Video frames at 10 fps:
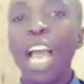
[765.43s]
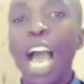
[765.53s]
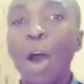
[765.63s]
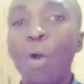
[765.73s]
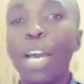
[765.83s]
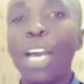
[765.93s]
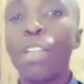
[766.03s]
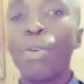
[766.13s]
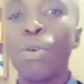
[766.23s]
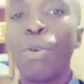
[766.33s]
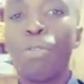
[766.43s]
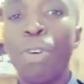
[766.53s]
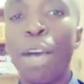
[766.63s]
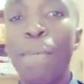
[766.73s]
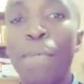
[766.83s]
How can you
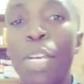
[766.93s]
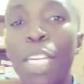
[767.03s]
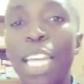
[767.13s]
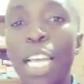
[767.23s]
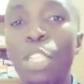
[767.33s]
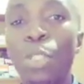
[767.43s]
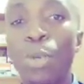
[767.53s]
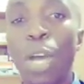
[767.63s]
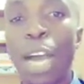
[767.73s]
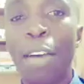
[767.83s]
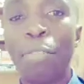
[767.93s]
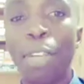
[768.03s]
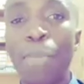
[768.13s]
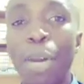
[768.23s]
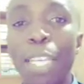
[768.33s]
confirm that you have
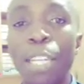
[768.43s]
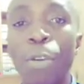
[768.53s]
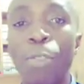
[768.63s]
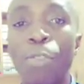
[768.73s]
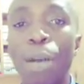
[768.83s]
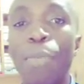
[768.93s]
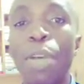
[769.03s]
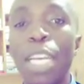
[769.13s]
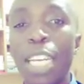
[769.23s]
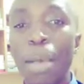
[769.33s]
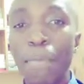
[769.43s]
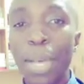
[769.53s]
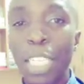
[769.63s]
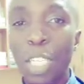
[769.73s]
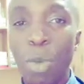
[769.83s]
a blighted ovum? The
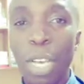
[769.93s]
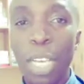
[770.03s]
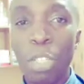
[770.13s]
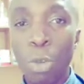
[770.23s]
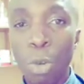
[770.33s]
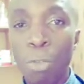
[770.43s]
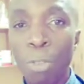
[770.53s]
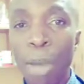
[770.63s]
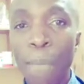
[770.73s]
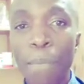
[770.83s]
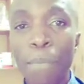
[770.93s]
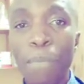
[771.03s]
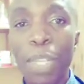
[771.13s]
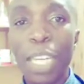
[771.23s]
best way to confirm